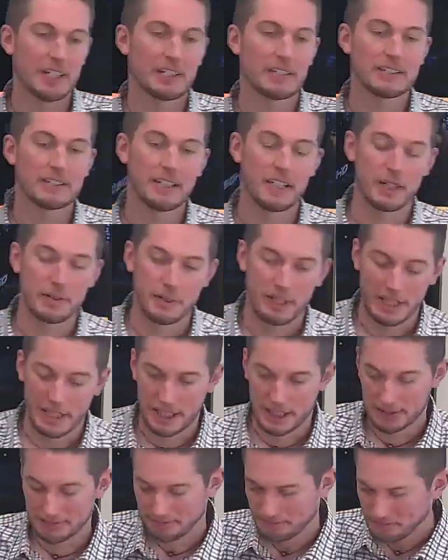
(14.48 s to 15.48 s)
So
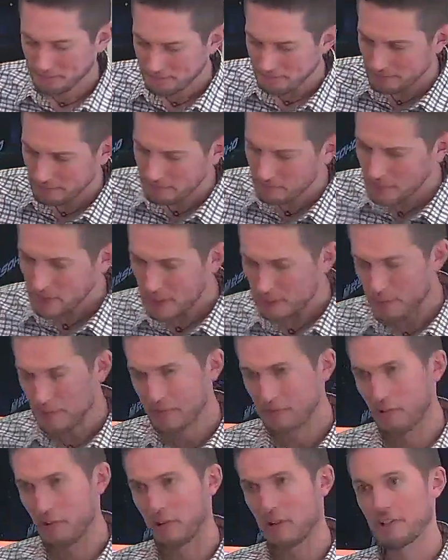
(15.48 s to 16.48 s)

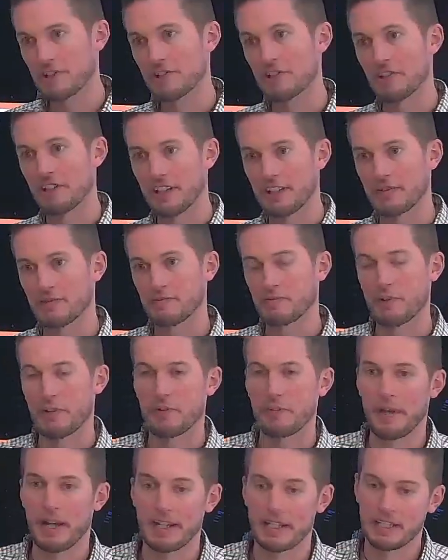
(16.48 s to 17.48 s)
before joining
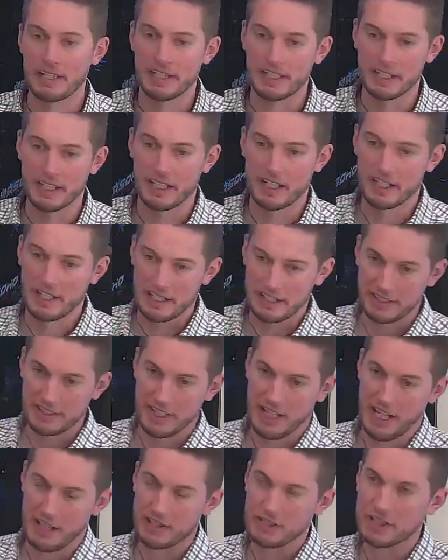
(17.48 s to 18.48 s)
Riverbed here in
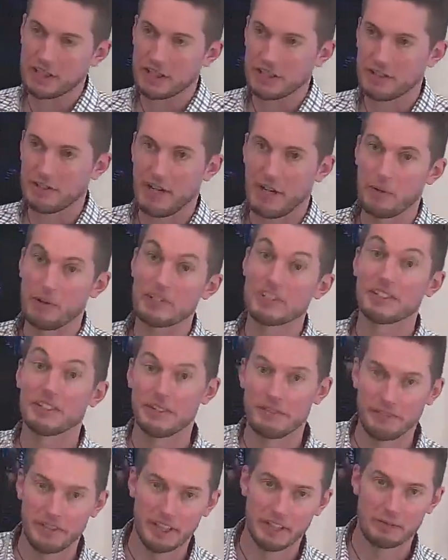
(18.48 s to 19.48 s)
the HQ, I was in
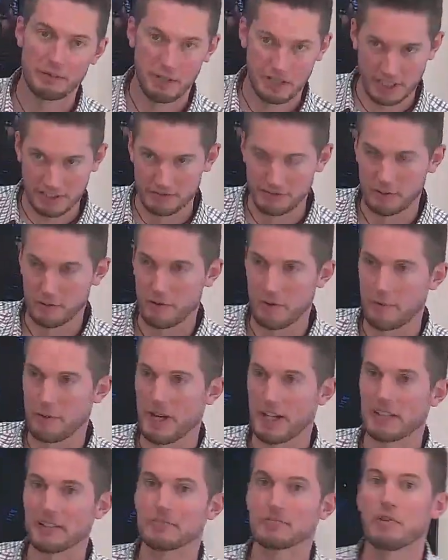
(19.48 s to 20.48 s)
the field working for
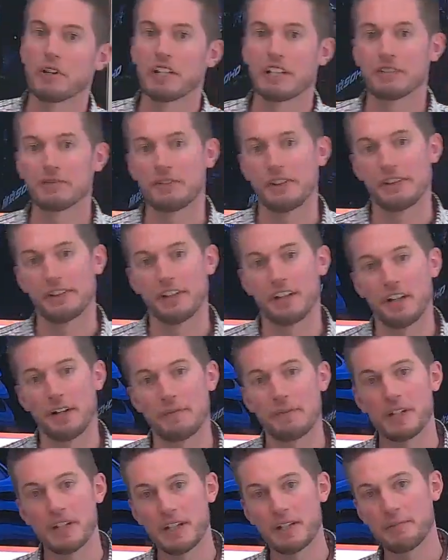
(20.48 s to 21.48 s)
Riverbed, working with
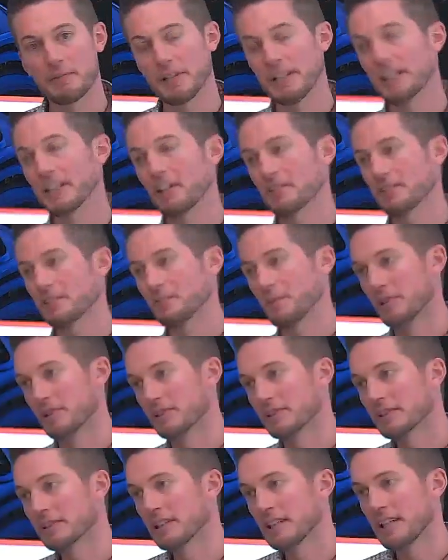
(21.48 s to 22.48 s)
many
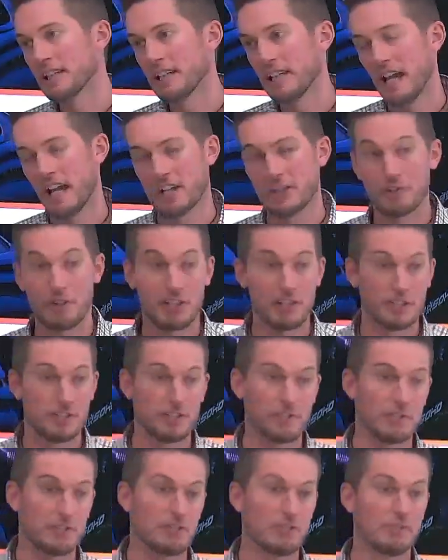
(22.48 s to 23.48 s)
customers and trying
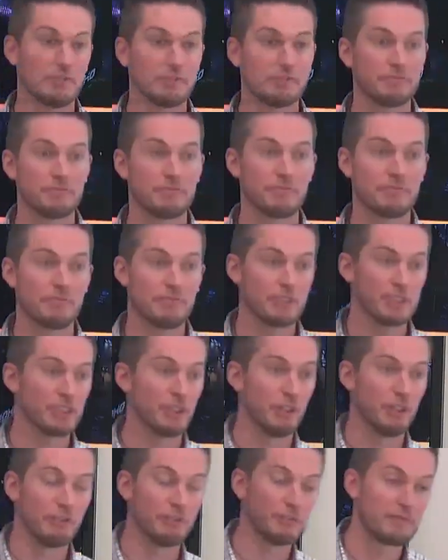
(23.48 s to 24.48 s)
to
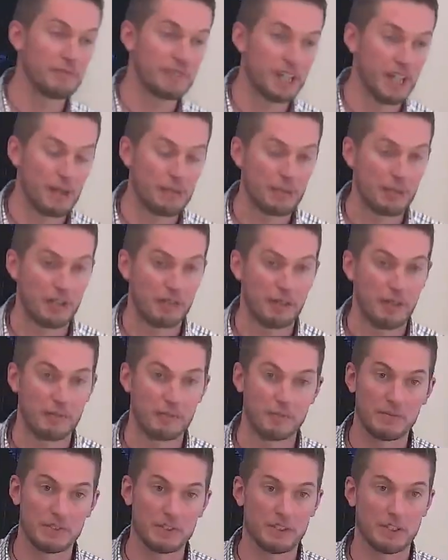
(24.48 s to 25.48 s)
solve their
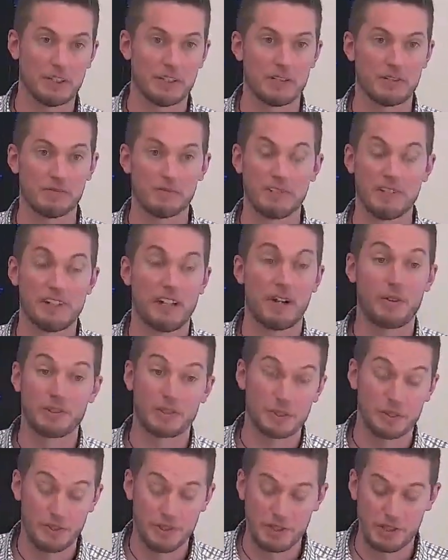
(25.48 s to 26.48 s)
problem, so with our
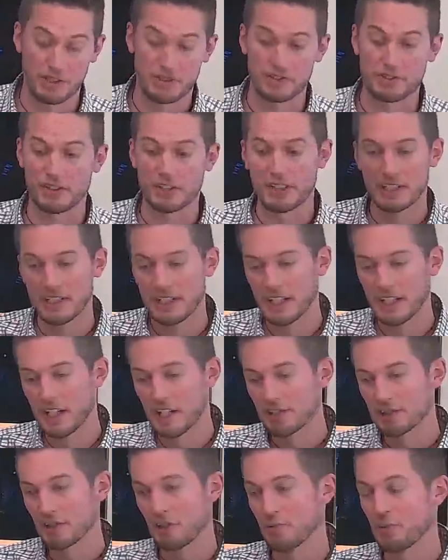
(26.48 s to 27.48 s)
solutions.
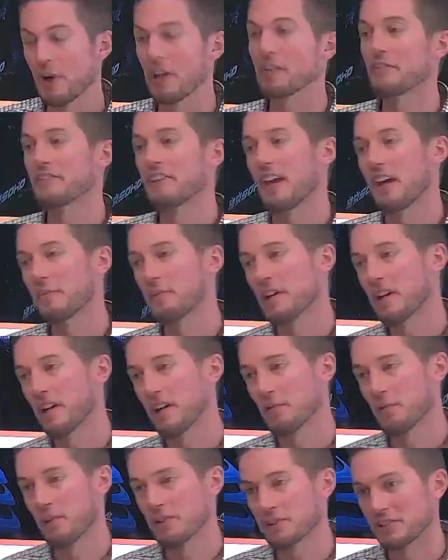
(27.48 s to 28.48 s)
So one of them
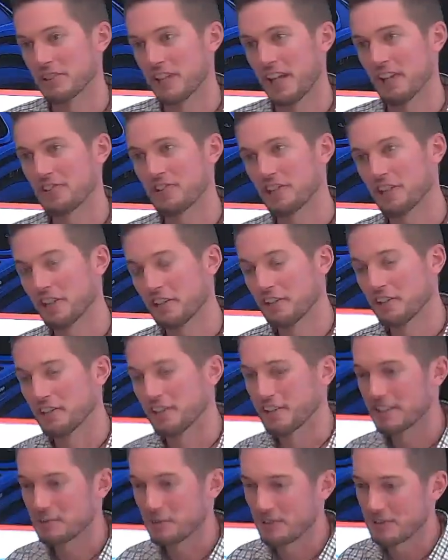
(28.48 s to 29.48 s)
was an
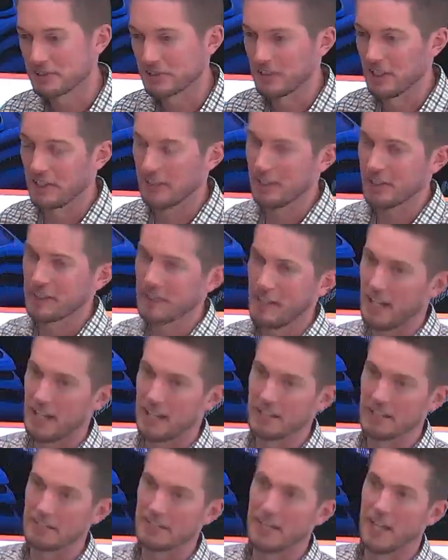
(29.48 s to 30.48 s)
NGO in Switzerland,
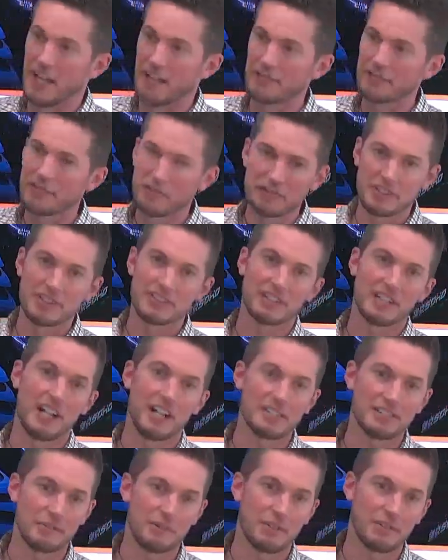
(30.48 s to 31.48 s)
and they had 50
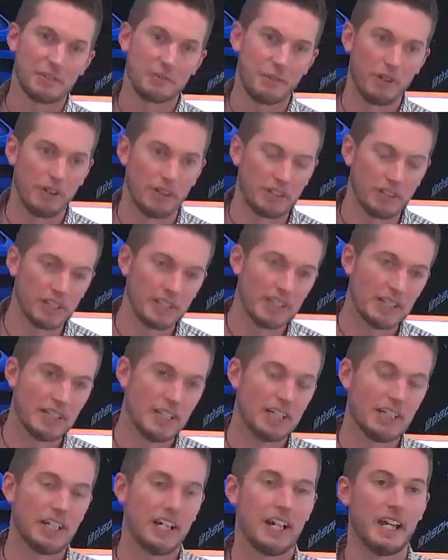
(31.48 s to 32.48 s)
sites around the world,
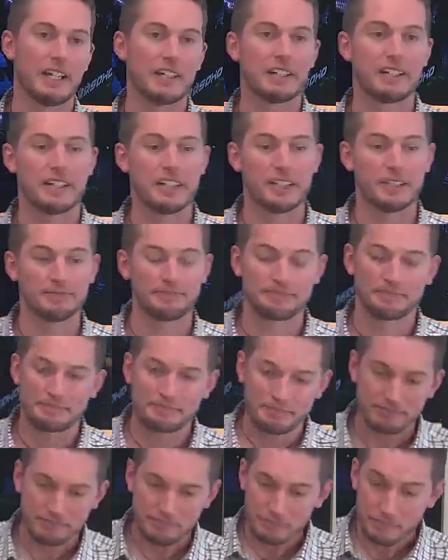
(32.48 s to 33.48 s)
and
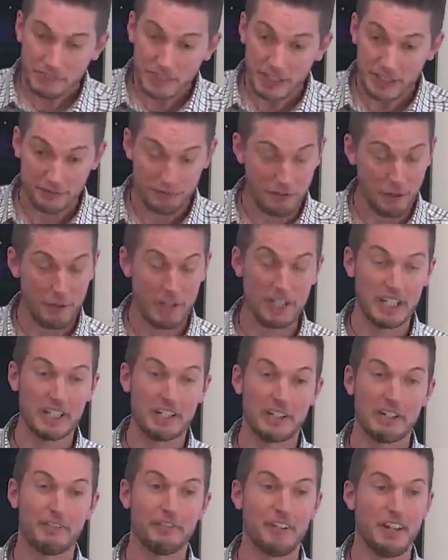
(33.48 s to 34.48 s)
in
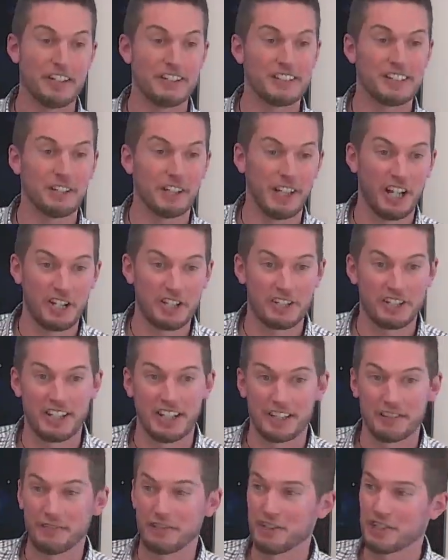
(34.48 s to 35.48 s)
very fancy location
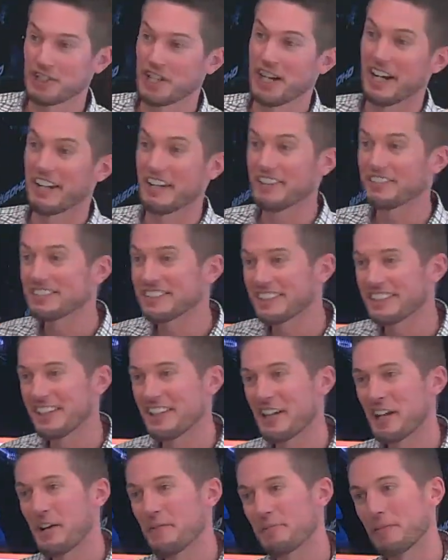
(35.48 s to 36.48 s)
like Fiji Islands,
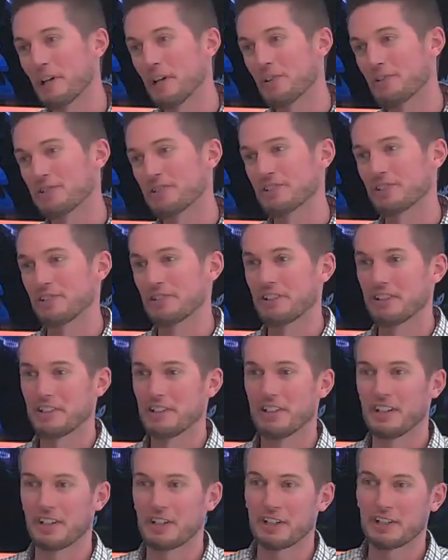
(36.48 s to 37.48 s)
but also in
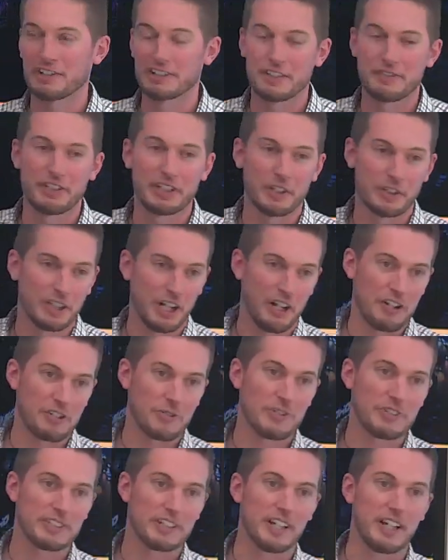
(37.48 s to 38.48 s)
difficult
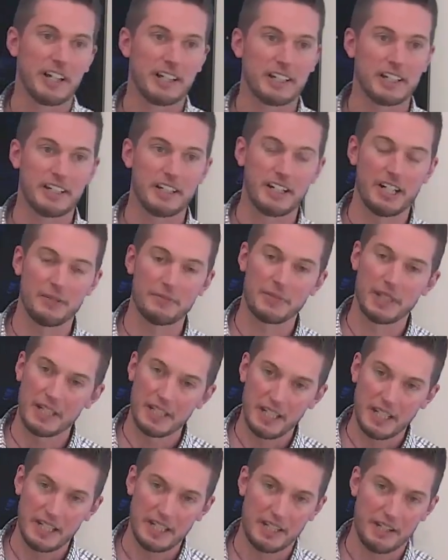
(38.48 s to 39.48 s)
countries like
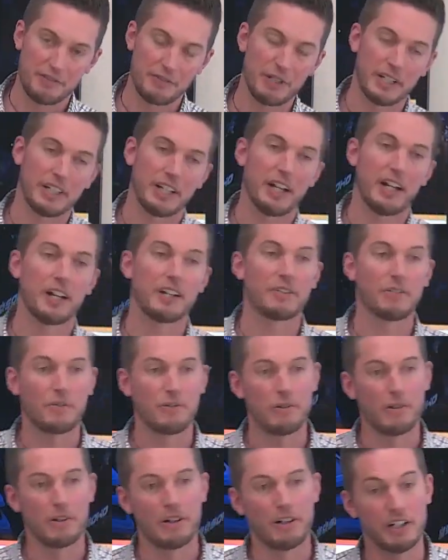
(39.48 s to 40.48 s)
in Africa
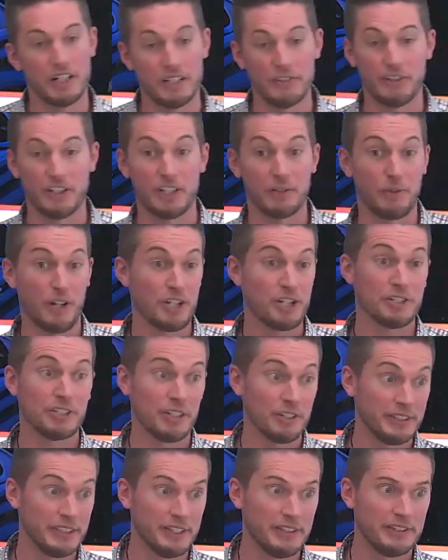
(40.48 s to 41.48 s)
or even in
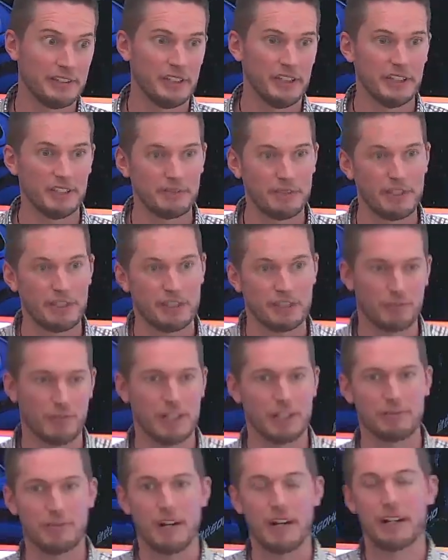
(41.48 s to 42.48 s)
Washington, D.C., which is
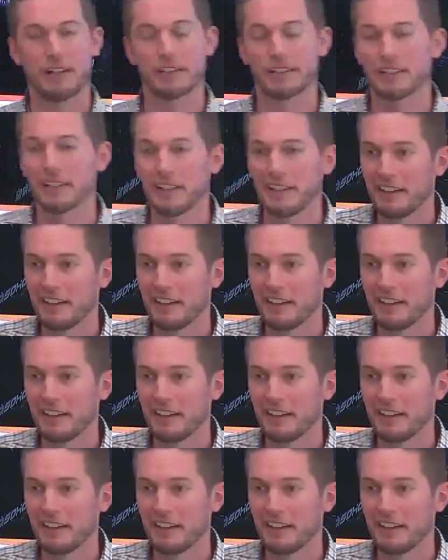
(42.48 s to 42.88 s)
quite wild.